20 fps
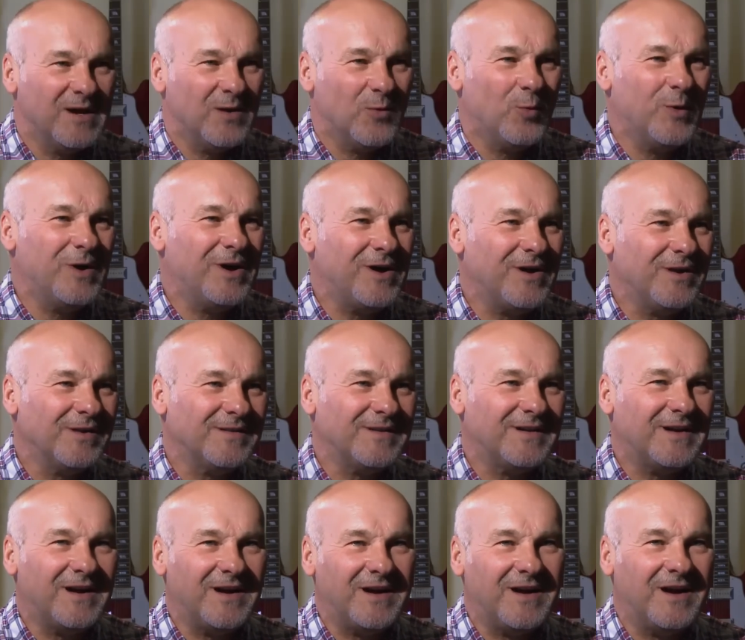Well,
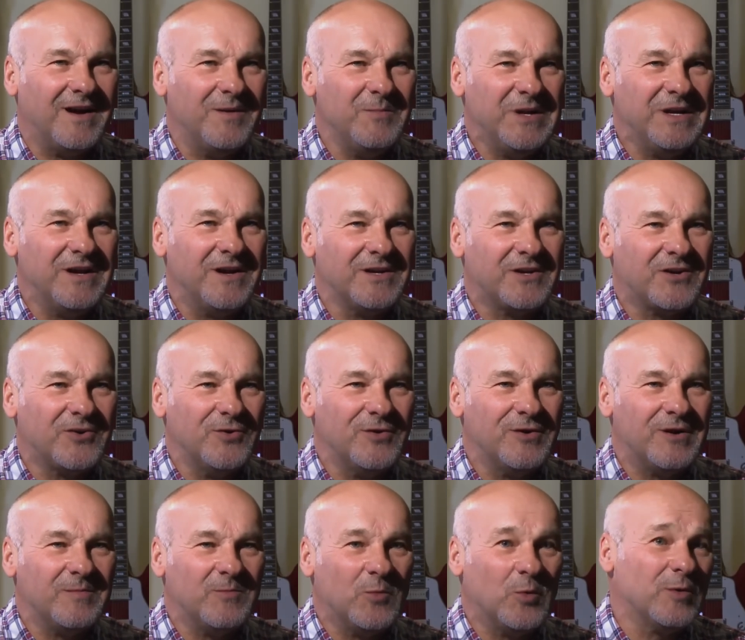I mean, I
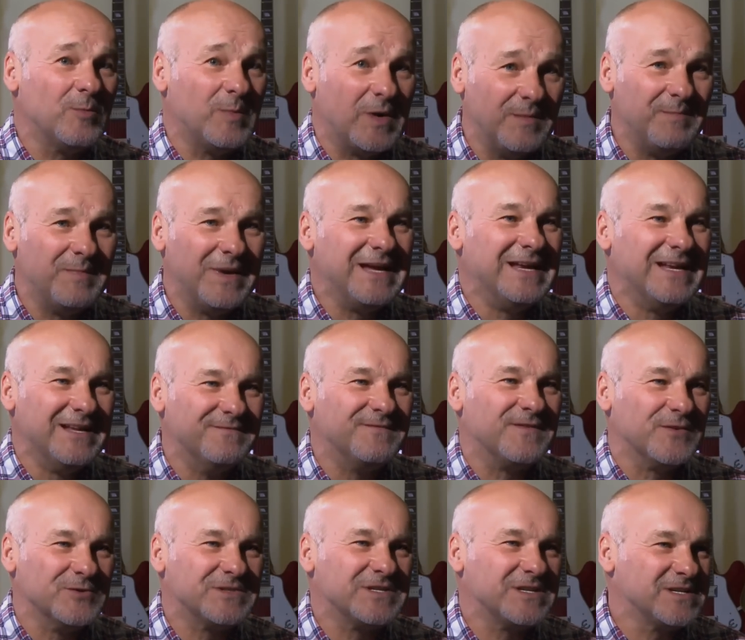grew up, one of my main
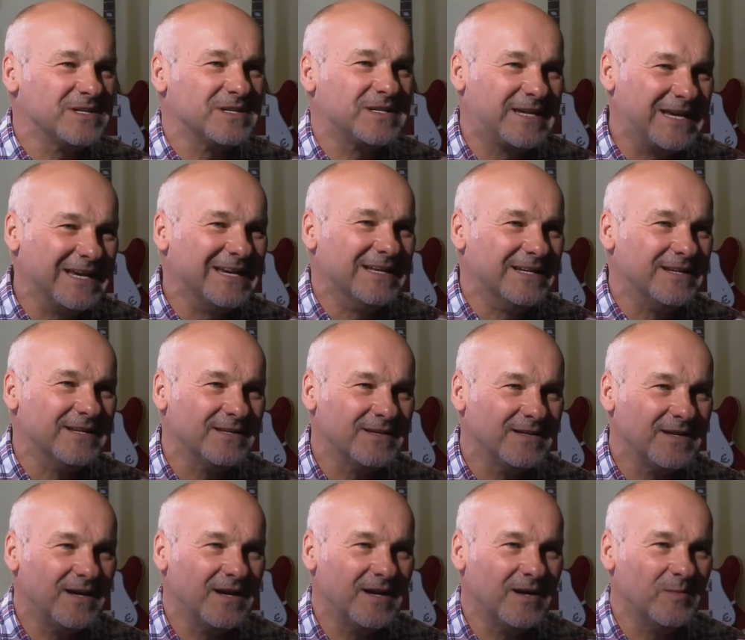influences as a kid,
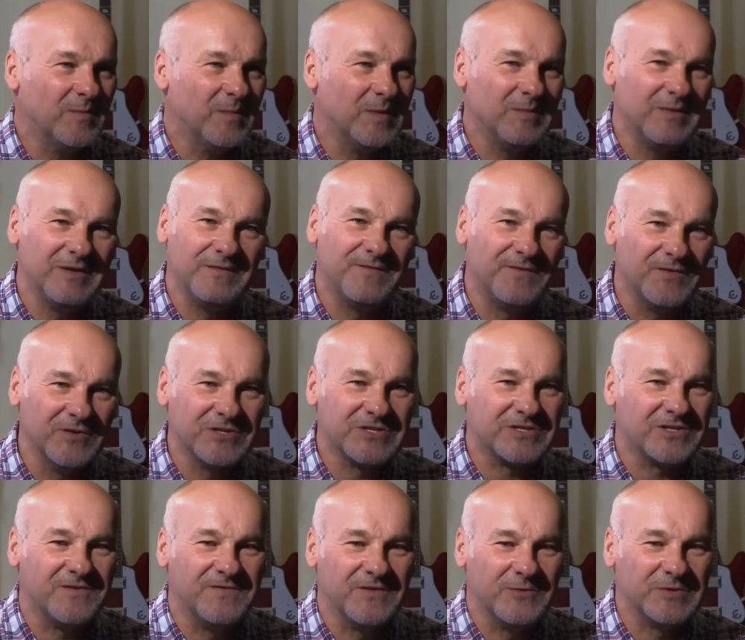um, I mean,
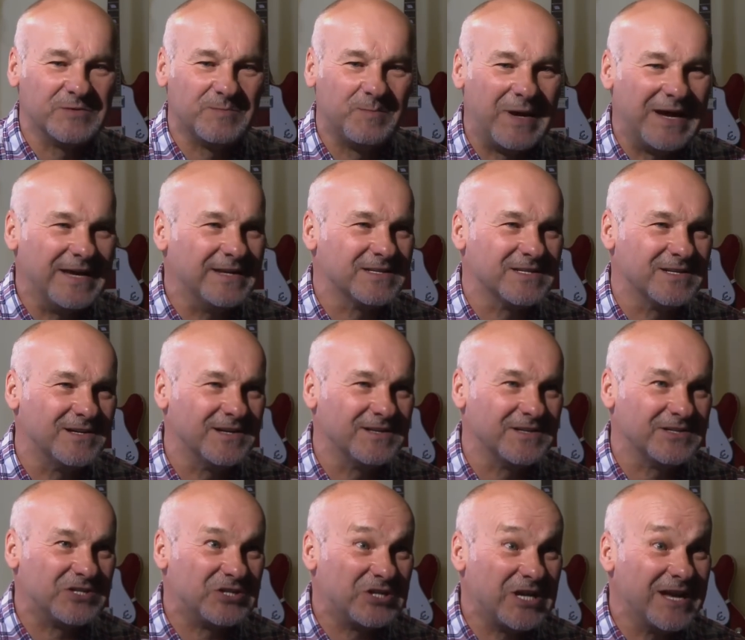first off, it was bands like
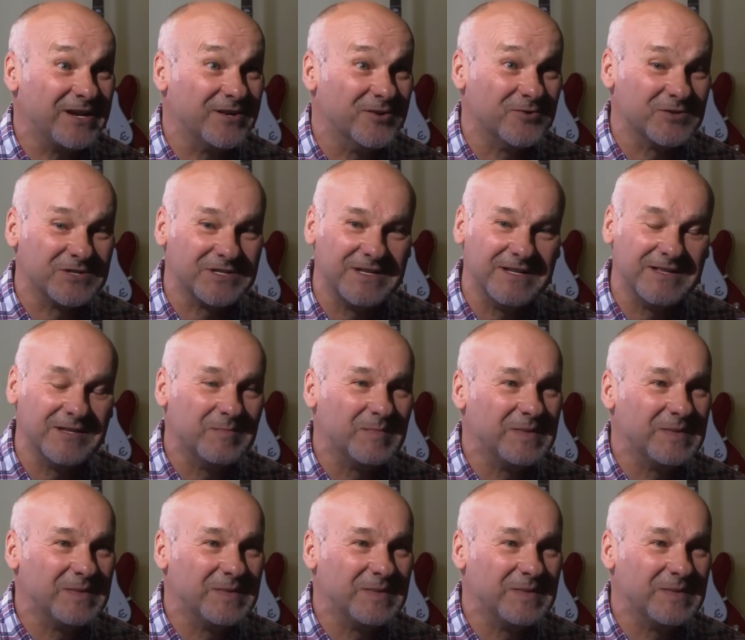The Shadows and then The